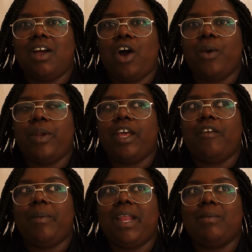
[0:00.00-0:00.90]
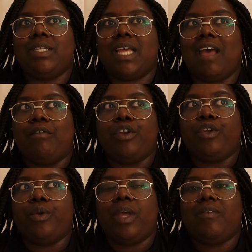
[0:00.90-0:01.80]
I wouldn't have been able to ever
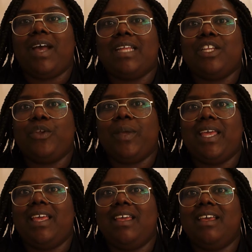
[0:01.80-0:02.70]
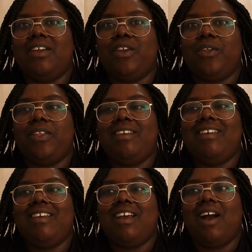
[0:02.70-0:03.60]
do if I had to do it here, I don't
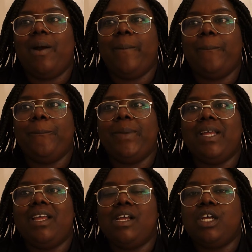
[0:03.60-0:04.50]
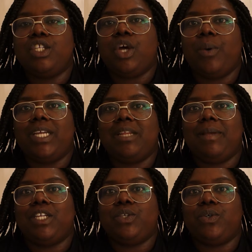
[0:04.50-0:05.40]
think. So I wanted to
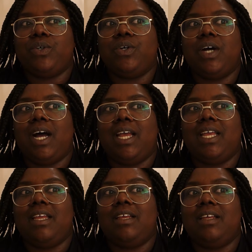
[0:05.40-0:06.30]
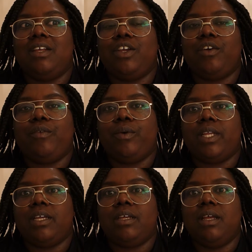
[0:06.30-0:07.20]
make sure I could afford
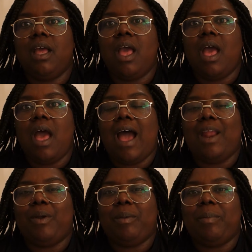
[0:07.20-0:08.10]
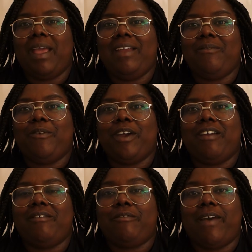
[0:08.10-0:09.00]
it and I wouldn't be paying for
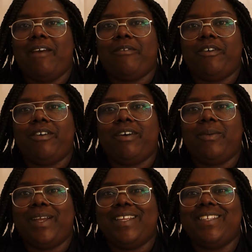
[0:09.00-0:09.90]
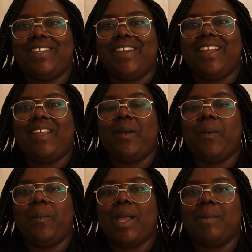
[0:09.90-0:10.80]
it forever. I wanted to like
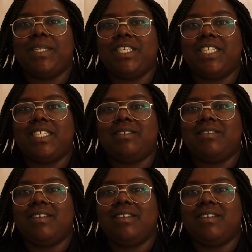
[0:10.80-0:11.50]
be able to just